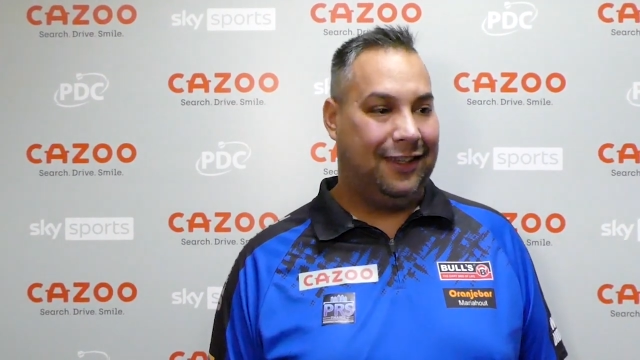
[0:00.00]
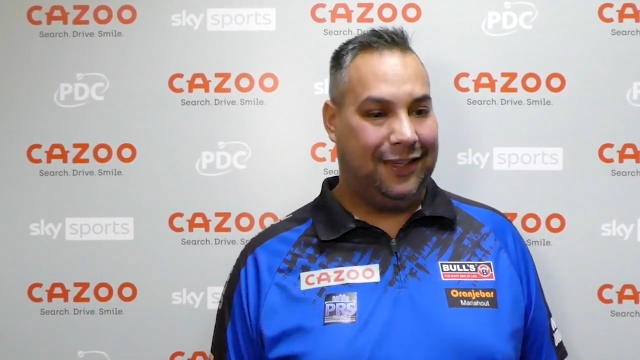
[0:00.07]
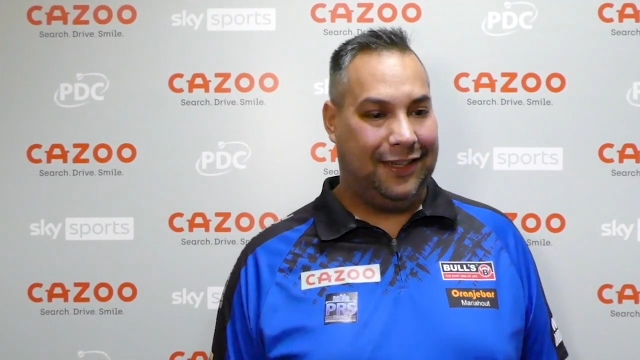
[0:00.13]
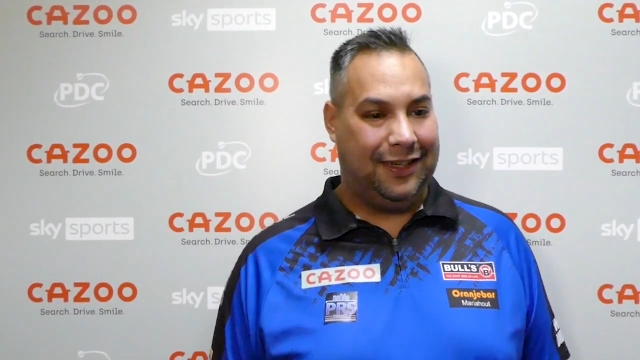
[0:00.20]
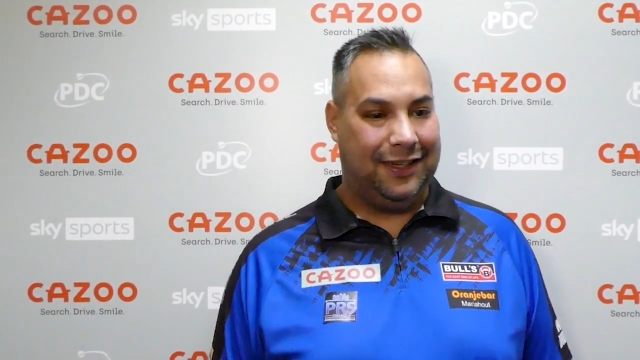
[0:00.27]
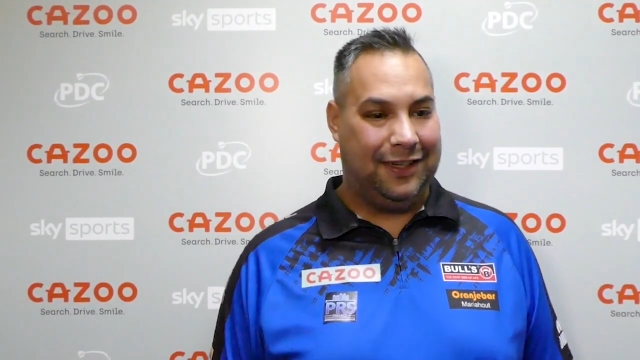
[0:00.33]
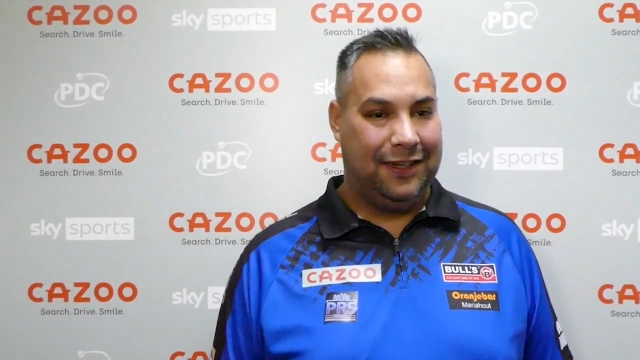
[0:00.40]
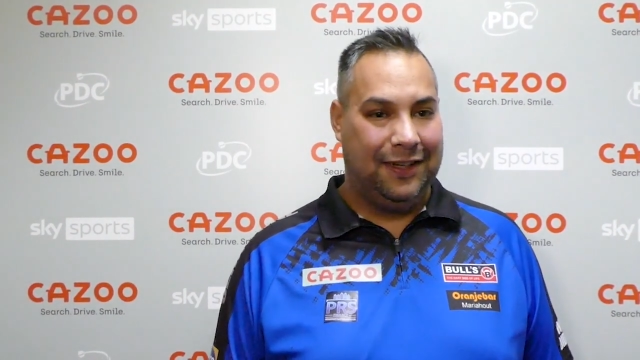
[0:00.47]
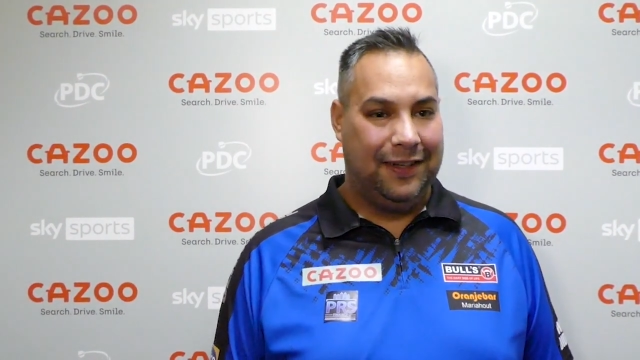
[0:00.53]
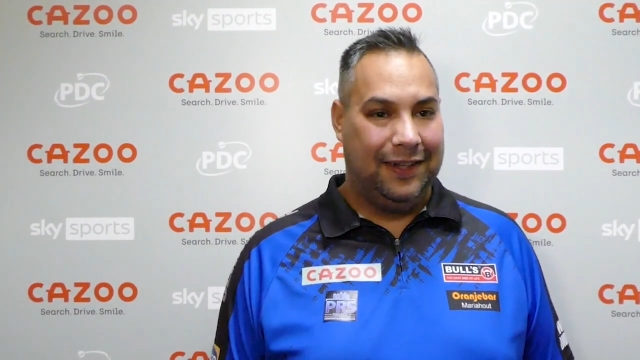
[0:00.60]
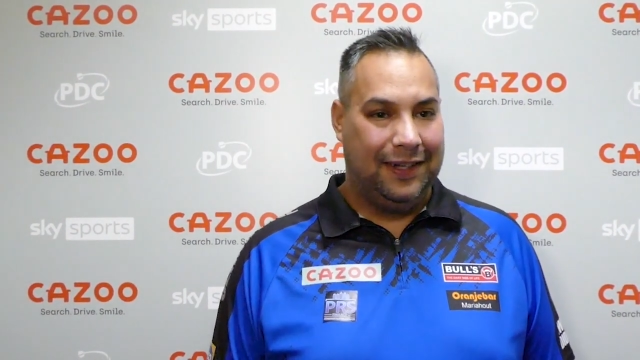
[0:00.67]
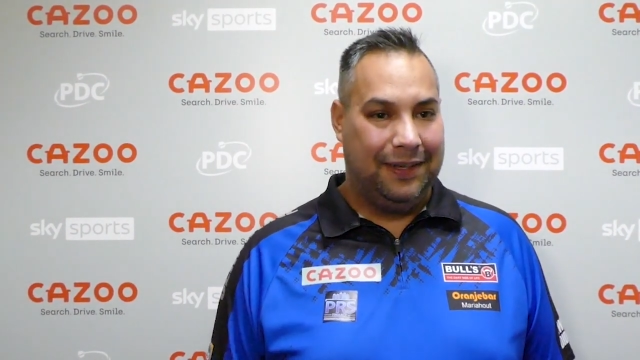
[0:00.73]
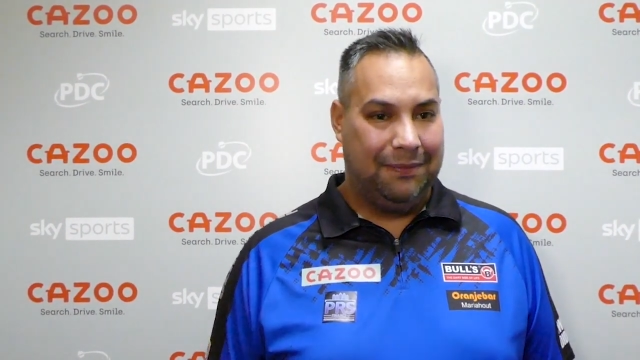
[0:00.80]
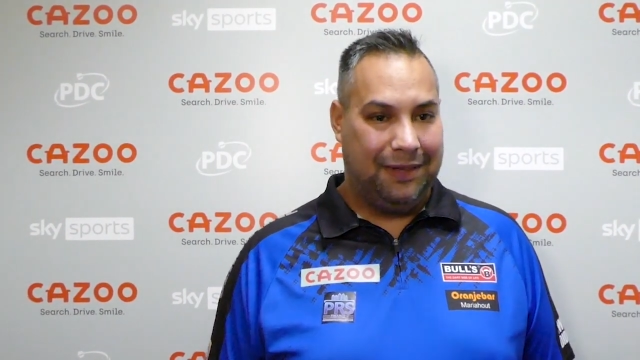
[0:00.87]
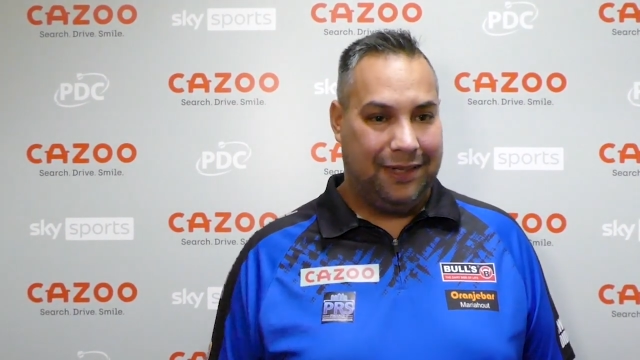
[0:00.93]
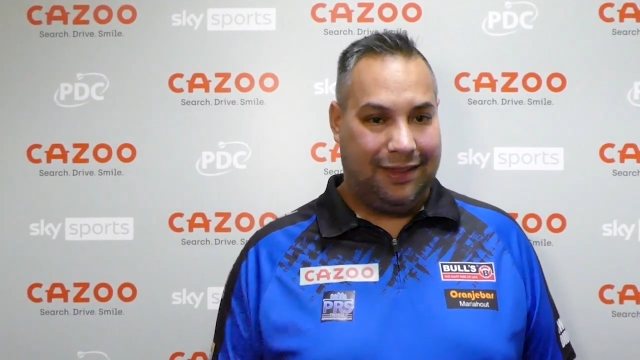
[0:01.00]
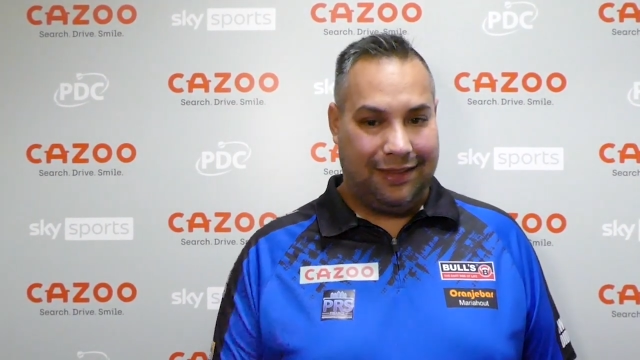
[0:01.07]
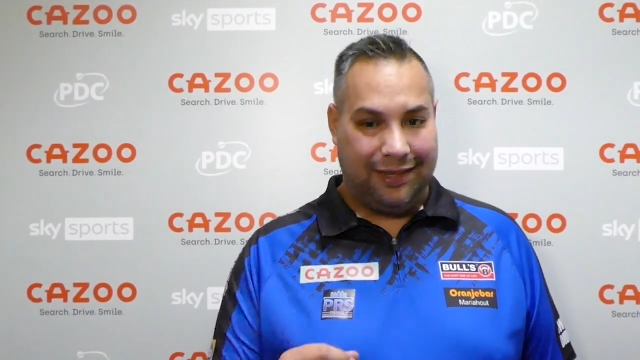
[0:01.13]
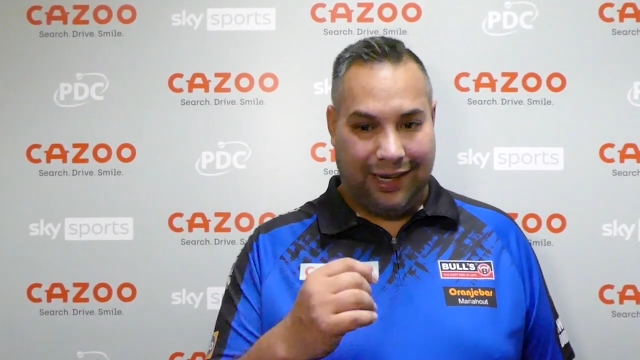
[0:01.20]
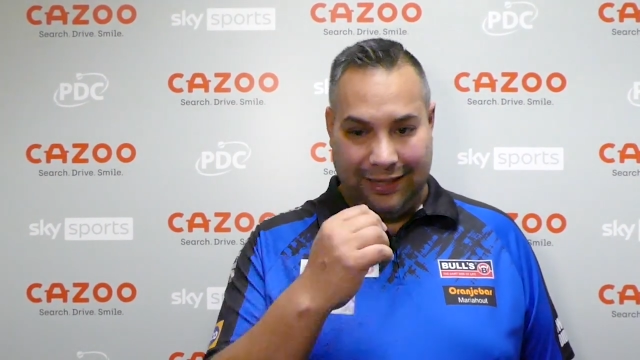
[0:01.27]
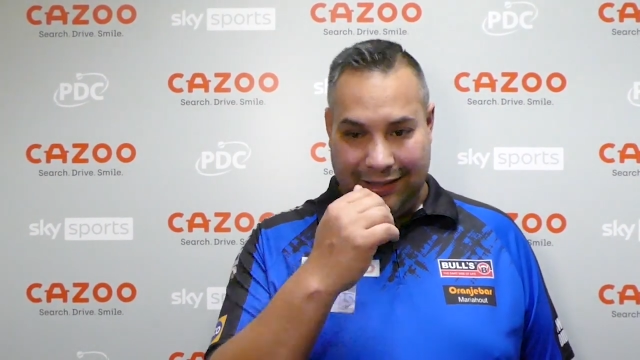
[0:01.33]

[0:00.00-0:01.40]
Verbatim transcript: yeah, but I